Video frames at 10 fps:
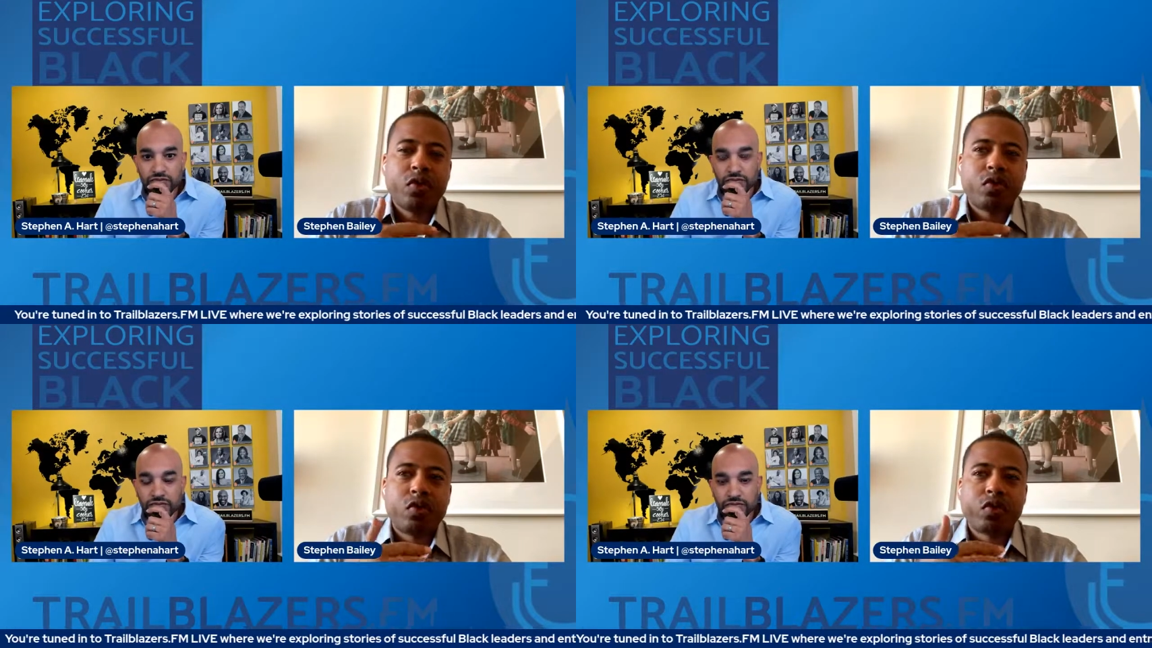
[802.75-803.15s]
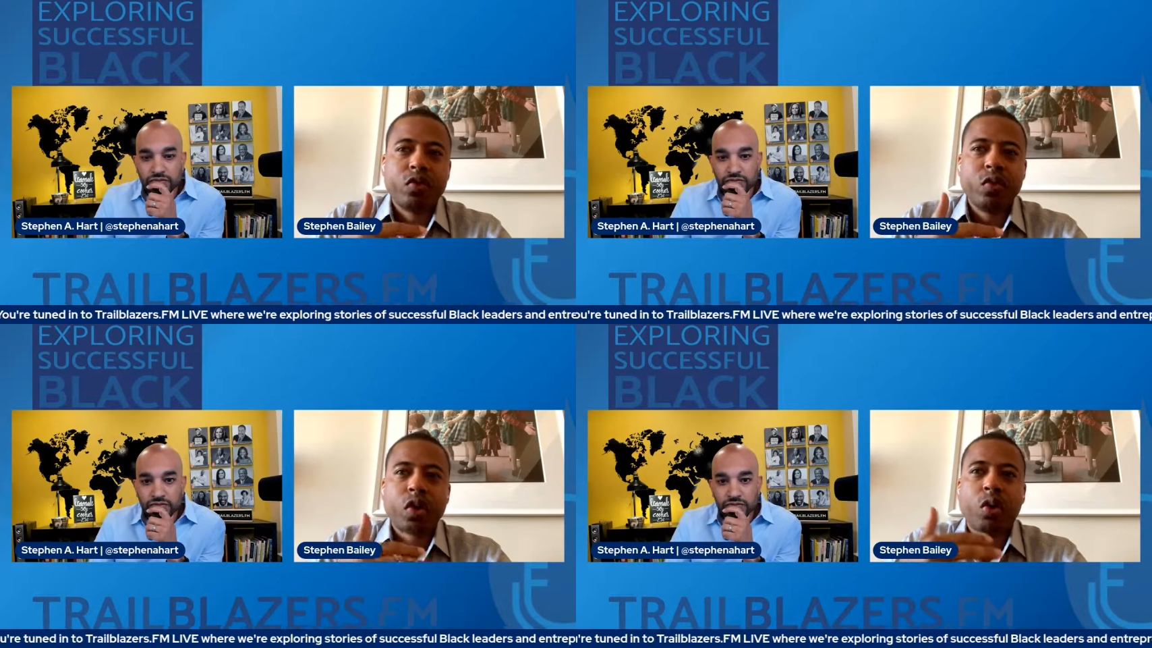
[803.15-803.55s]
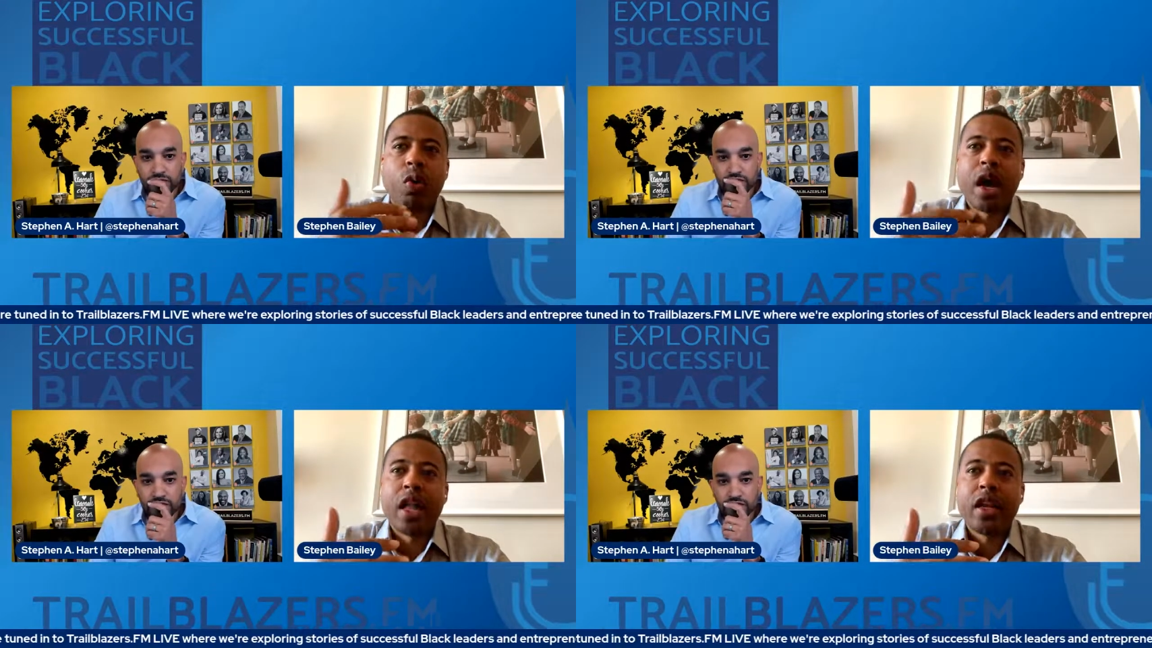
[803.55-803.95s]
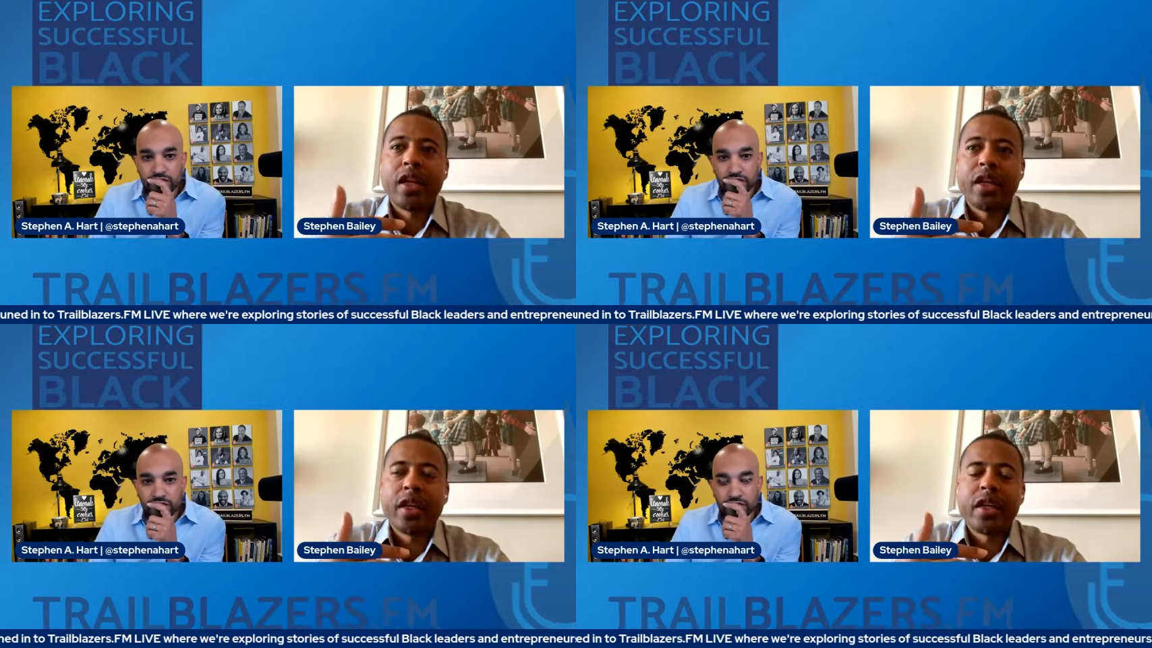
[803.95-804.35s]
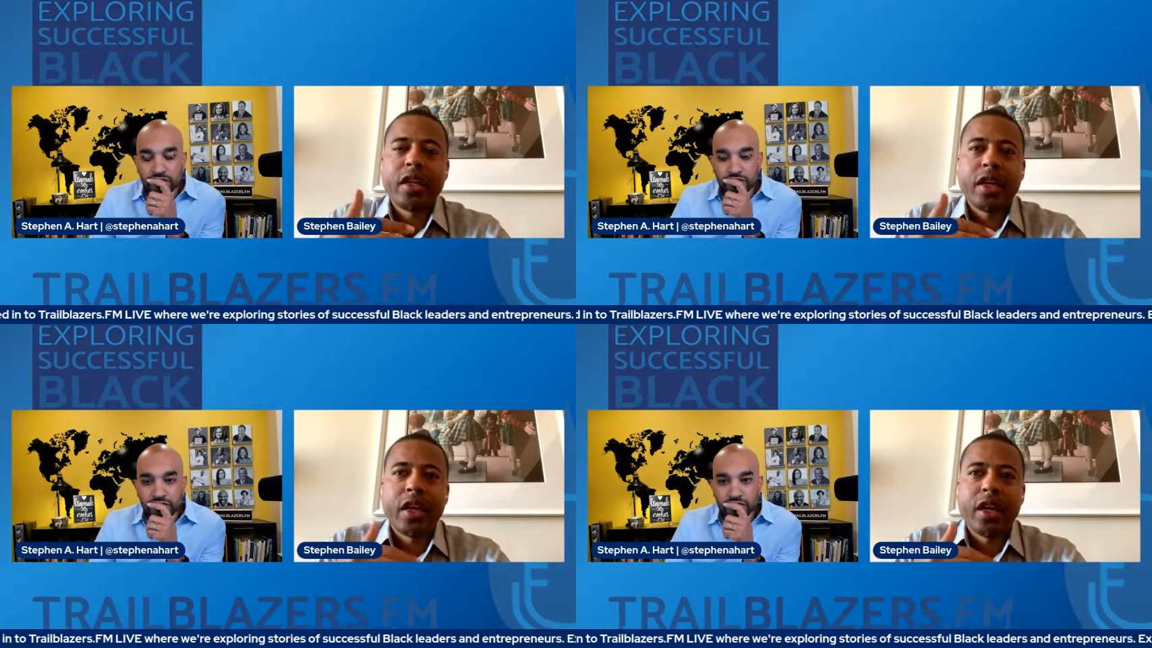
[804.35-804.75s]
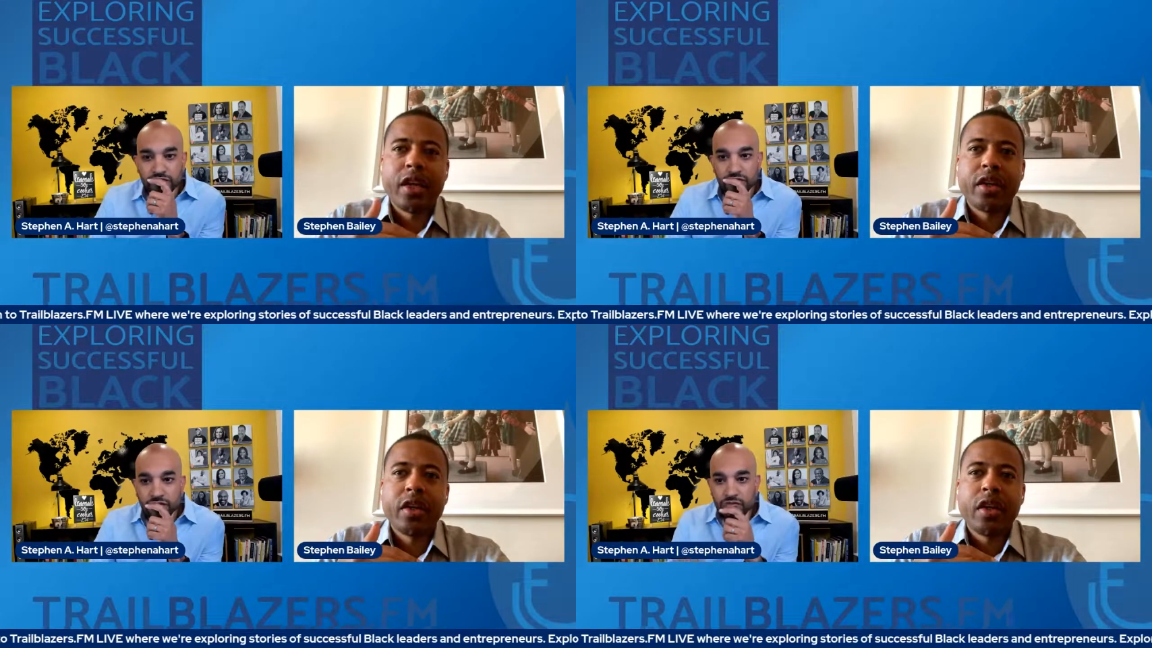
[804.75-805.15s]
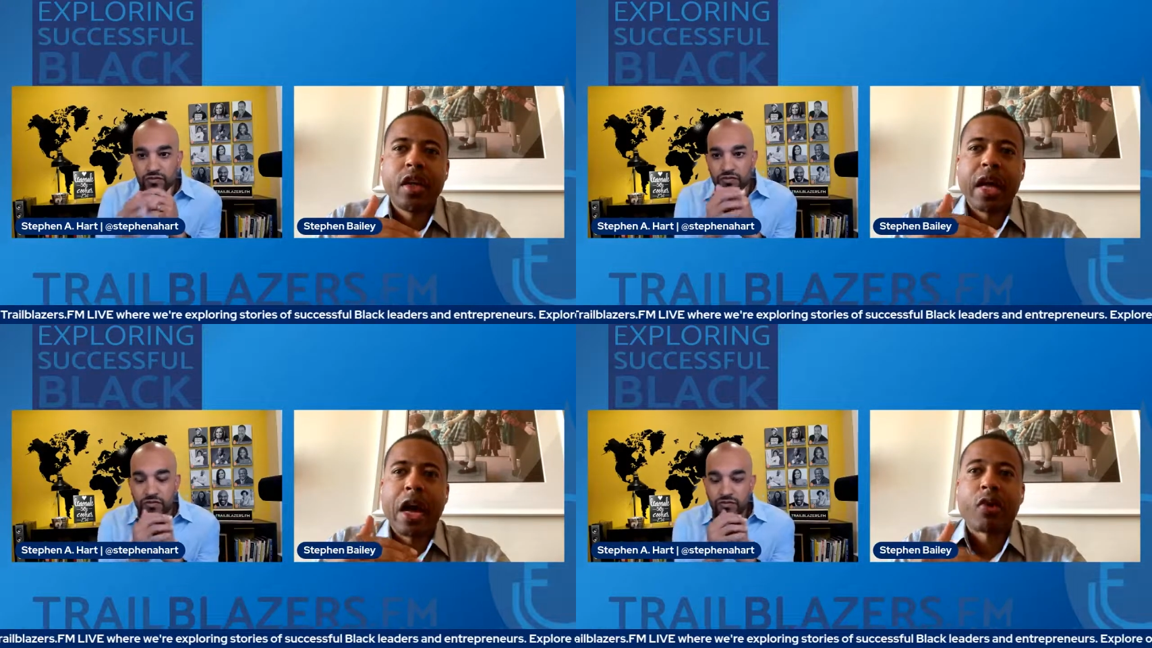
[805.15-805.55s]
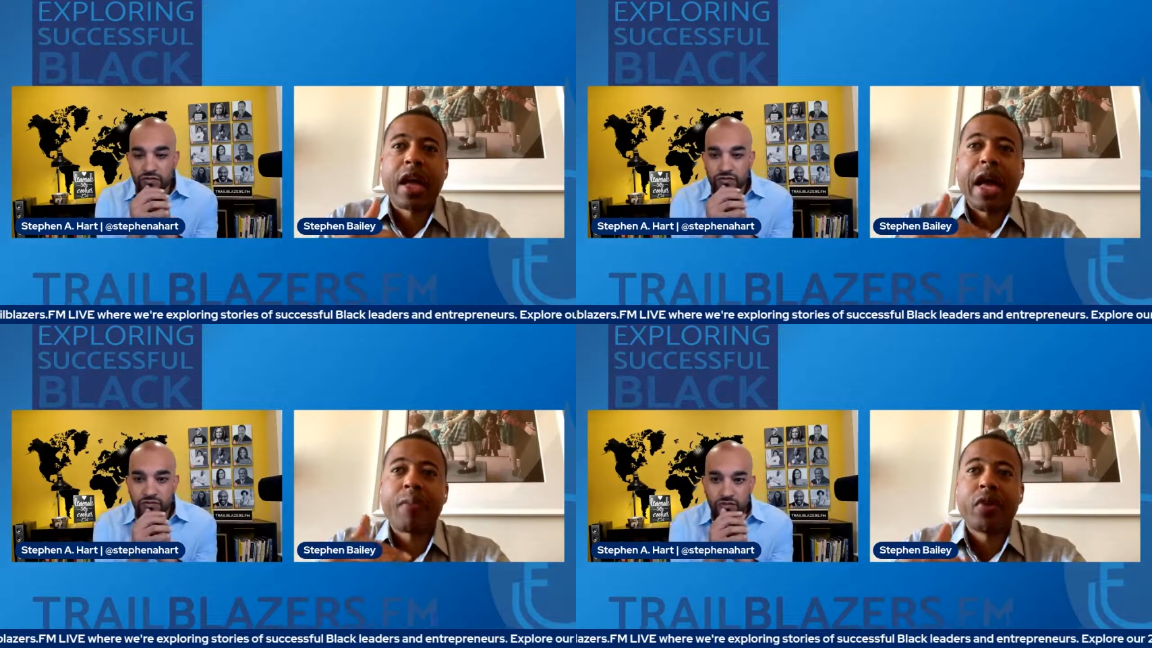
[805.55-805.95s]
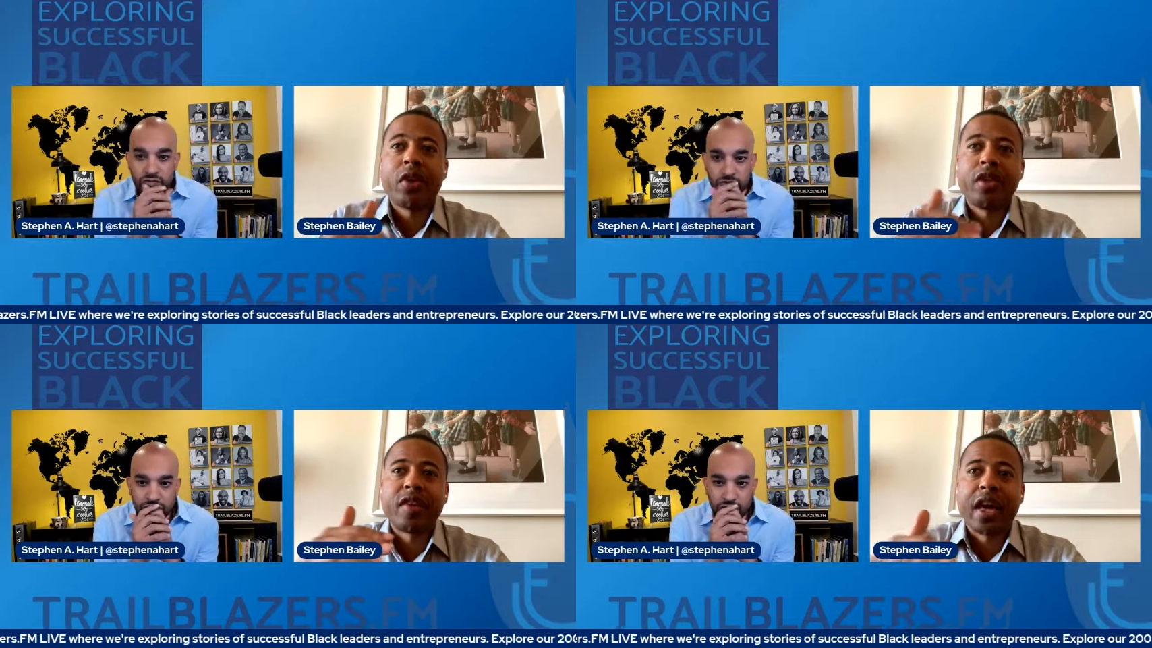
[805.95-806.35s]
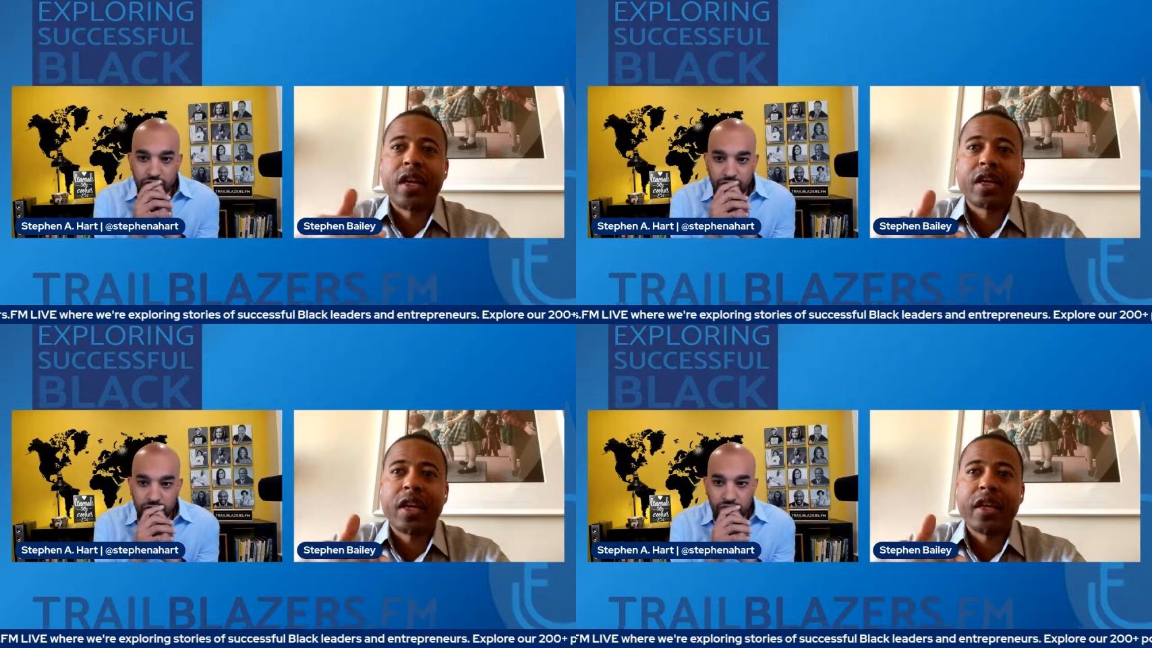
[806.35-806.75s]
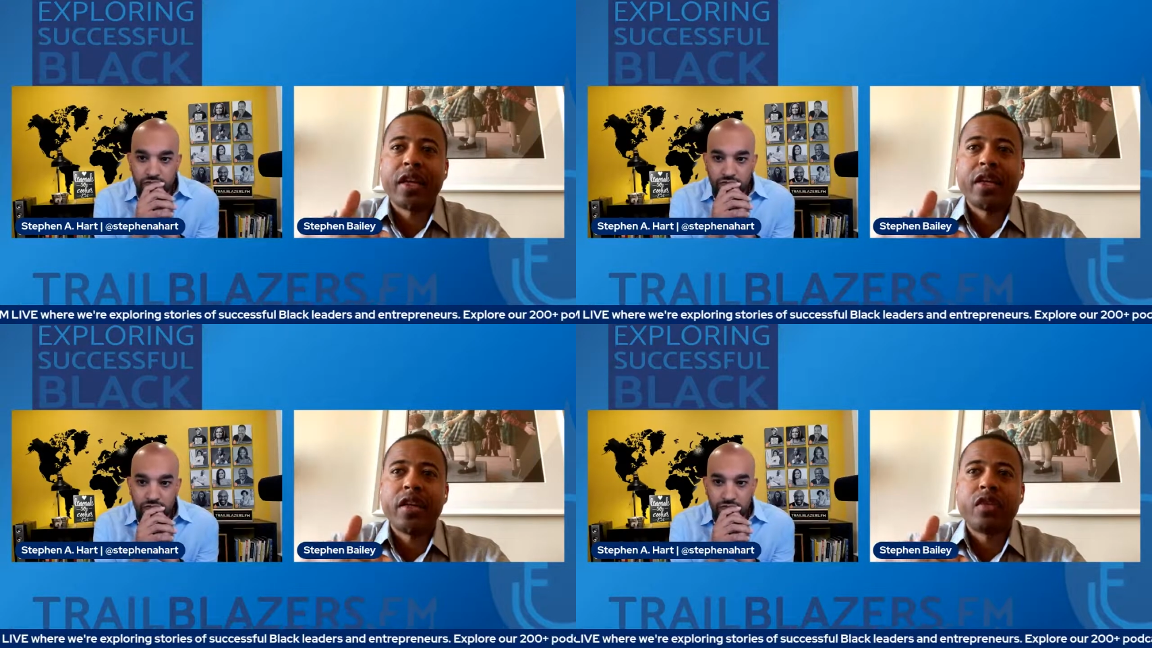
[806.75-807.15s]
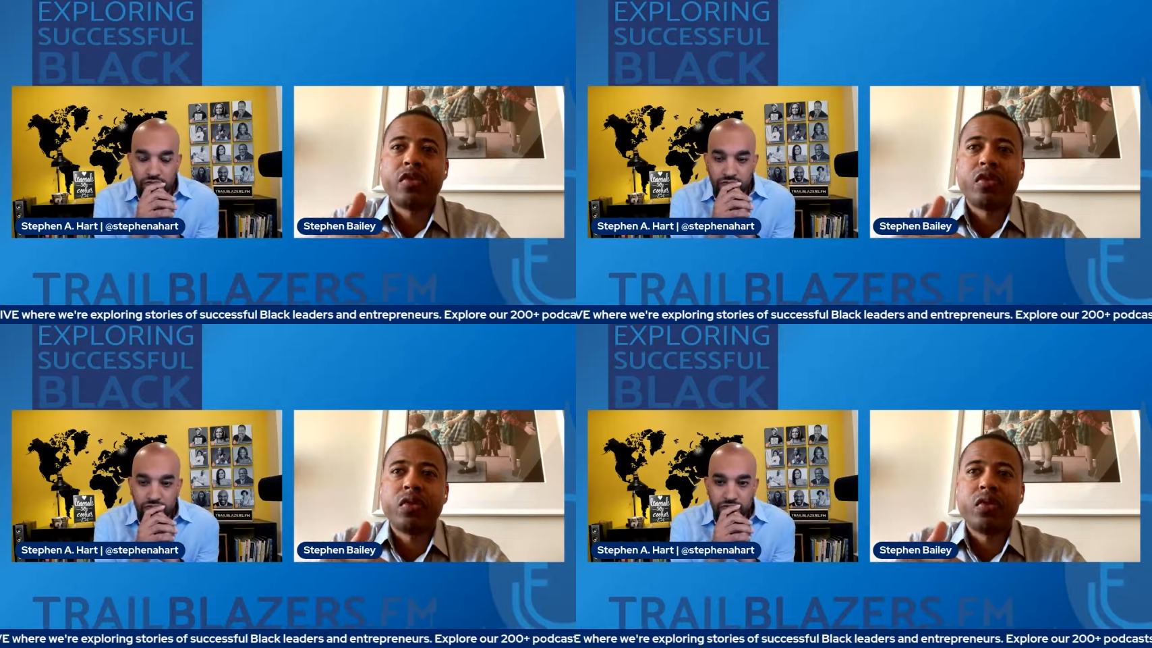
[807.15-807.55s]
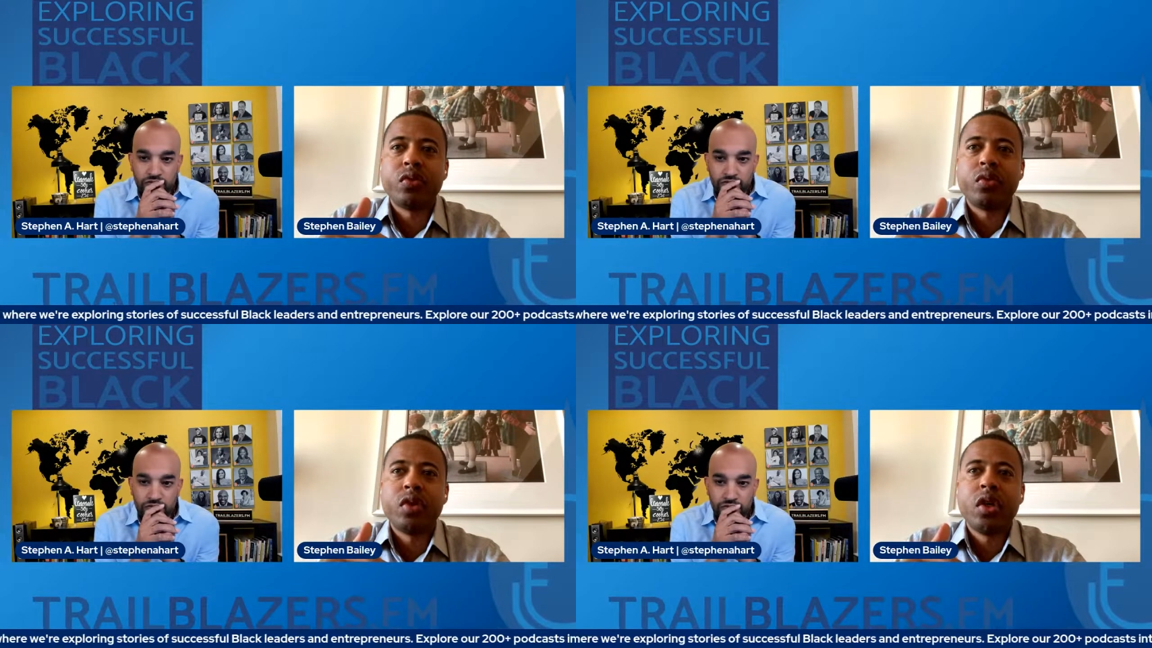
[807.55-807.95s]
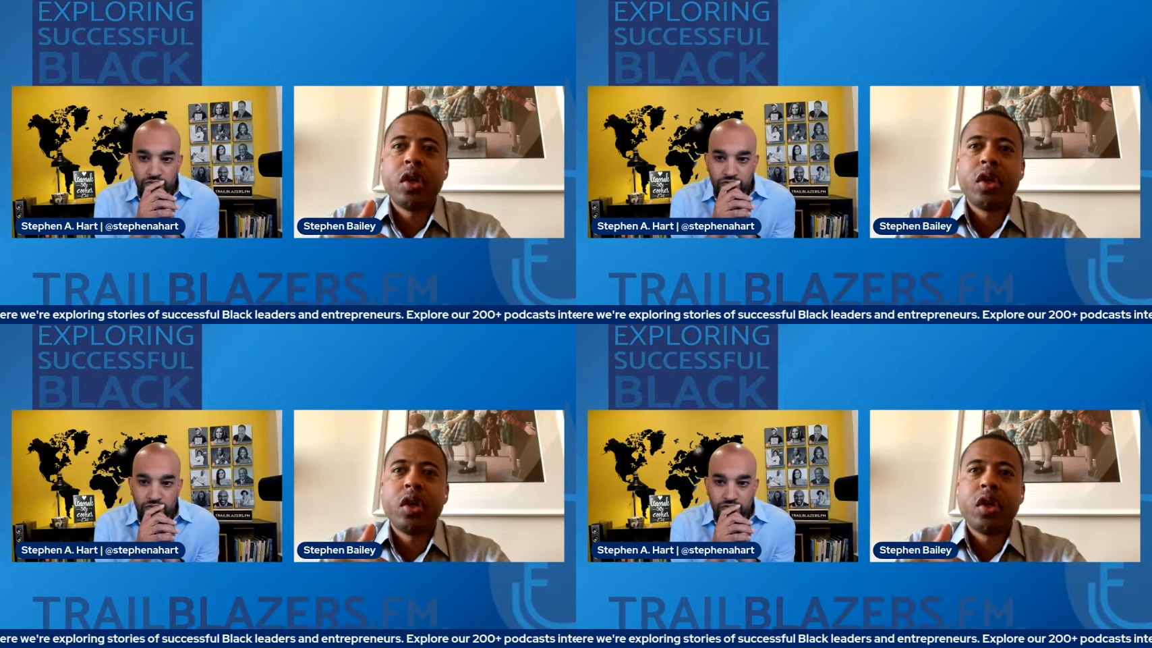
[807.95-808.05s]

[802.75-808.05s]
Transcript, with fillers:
Speaker 1: true equality in how capital is allocated to